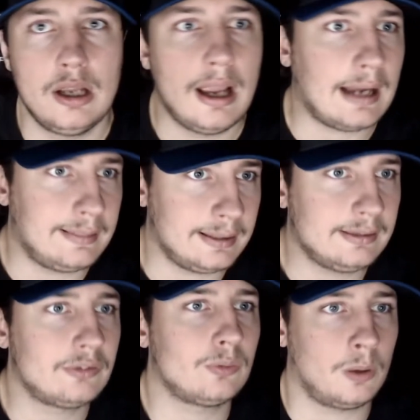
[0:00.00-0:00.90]
I think
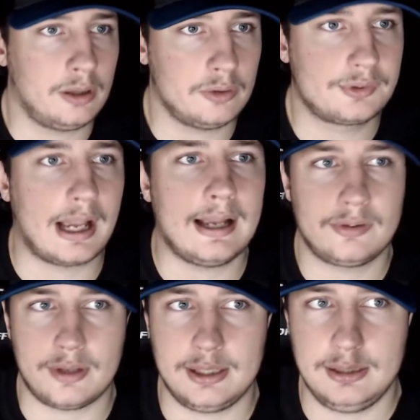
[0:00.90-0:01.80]
this is one of those
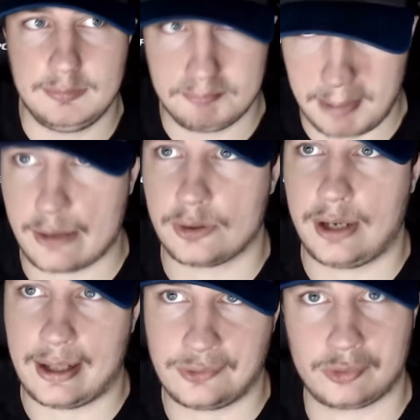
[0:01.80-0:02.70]
guys that Ballard
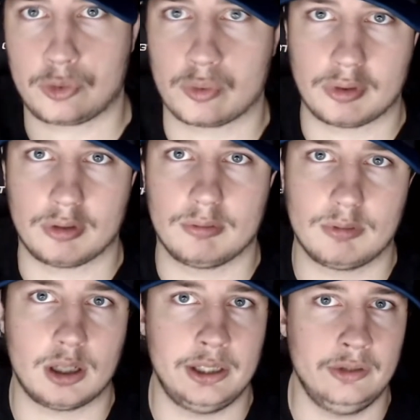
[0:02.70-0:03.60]
has circled
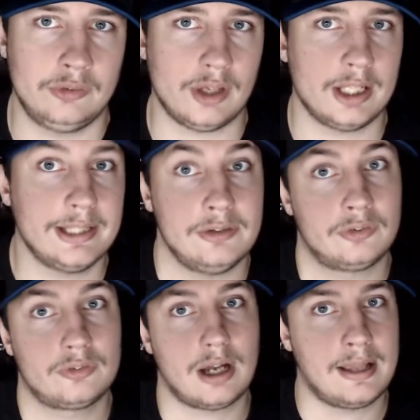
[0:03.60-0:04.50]
on his
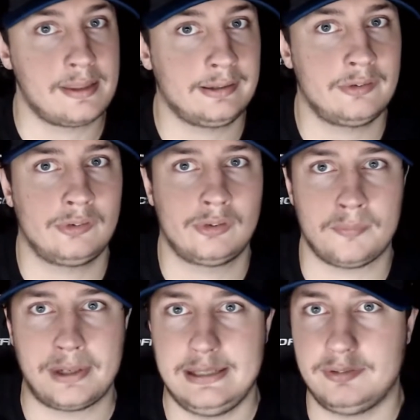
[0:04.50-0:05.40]
list. I think this is
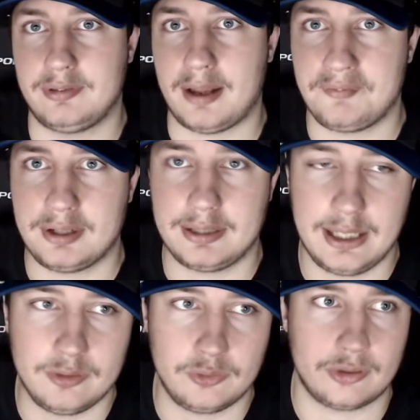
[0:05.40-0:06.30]
somebody he's
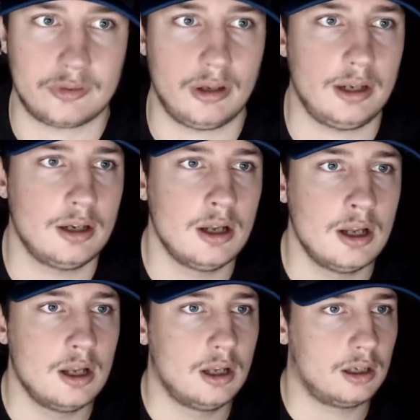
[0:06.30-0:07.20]
definitely interested in.
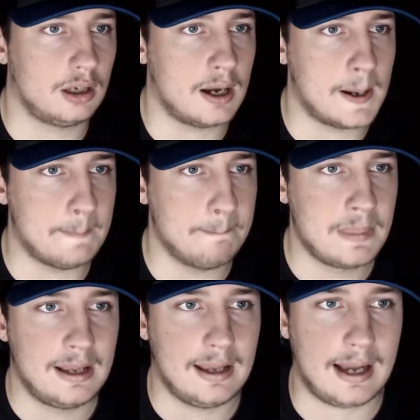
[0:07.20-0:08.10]

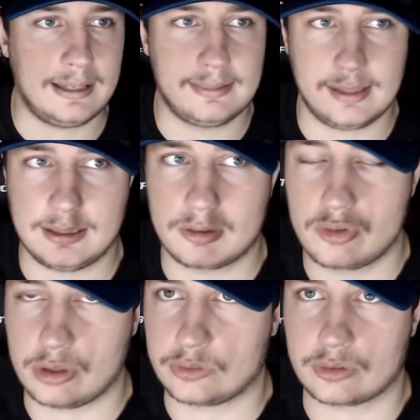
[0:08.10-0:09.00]
I think,
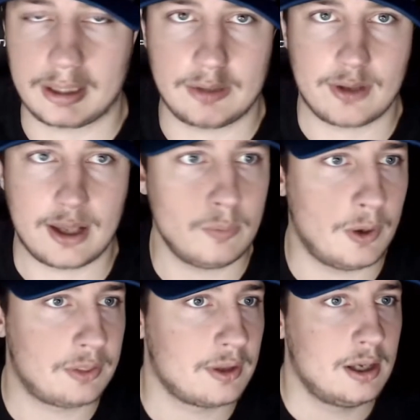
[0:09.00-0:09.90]
just like I said,
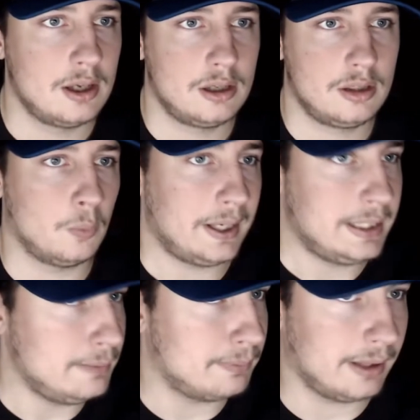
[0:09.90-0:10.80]
with the way
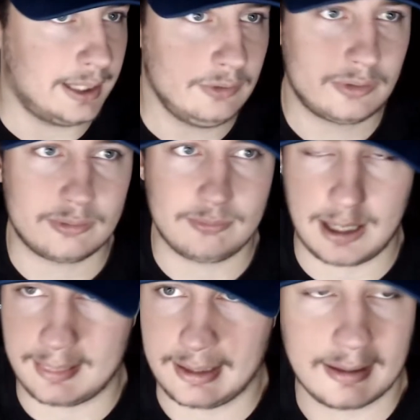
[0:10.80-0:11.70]
he plays,
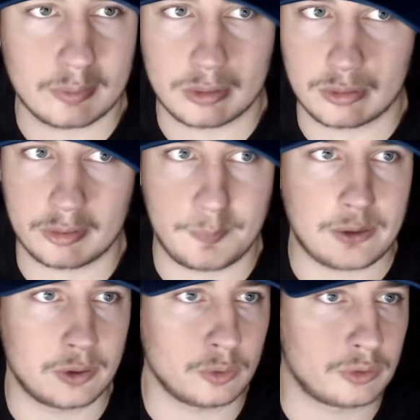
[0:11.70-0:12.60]
I think that's what Chris
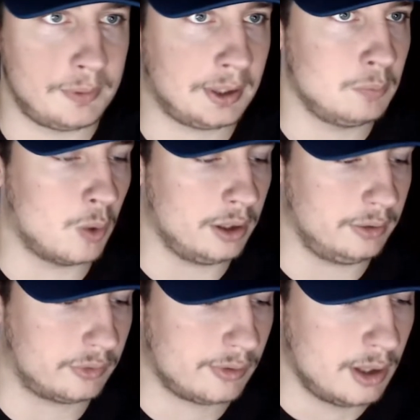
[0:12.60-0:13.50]
Ballard ultimately
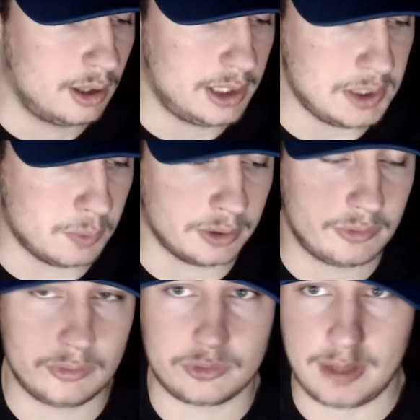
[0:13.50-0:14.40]
wants. He wants
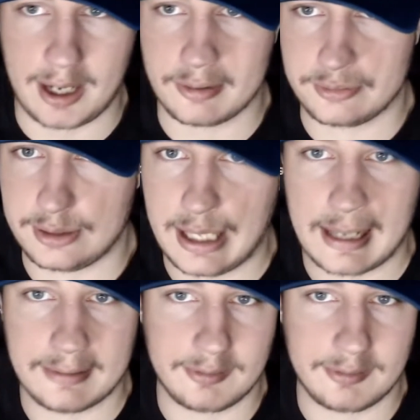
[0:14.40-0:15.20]
those talented guys.